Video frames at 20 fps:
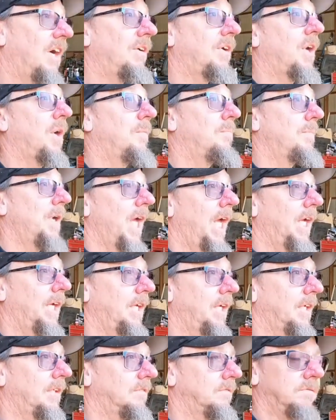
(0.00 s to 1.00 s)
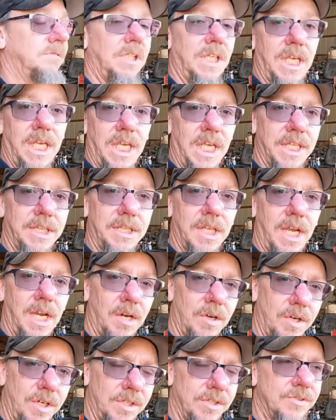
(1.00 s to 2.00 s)
I'll come back and hit the
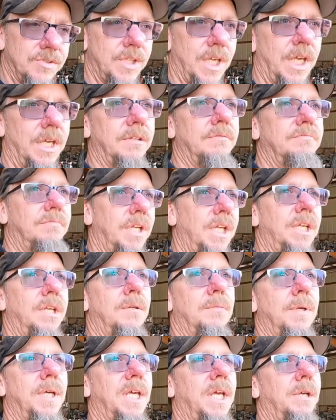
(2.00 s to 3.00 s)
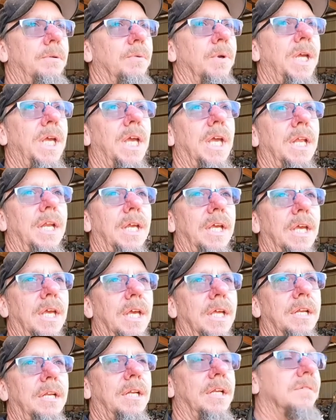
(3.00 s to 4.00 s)
areas that need to be re-hit
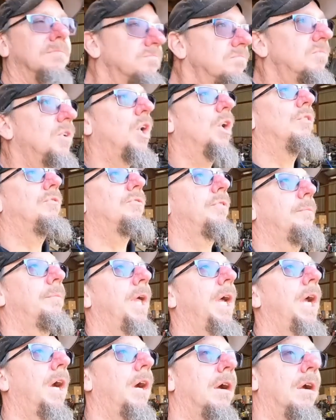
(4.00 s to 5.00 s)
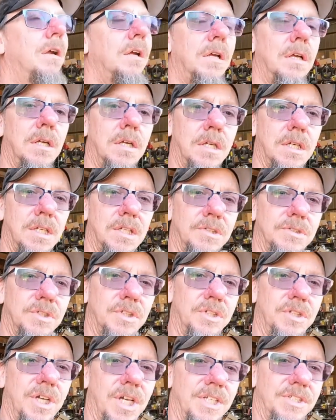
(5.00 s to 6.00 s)
again and go from there.
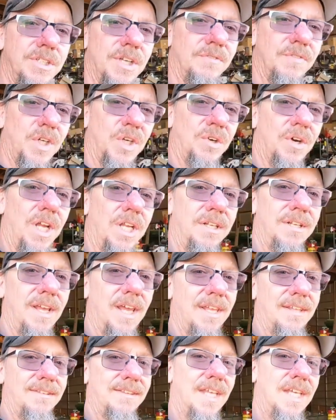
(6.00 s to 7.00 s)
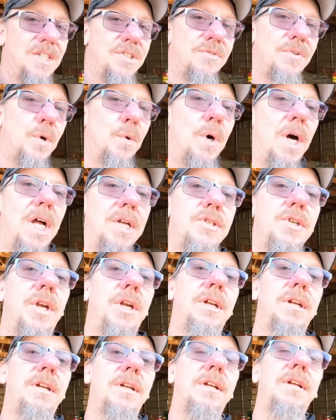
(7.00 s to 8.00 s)
So you guys have a great day. Thanks for
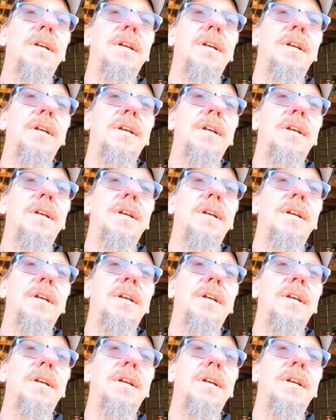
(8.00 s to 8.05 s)
watching.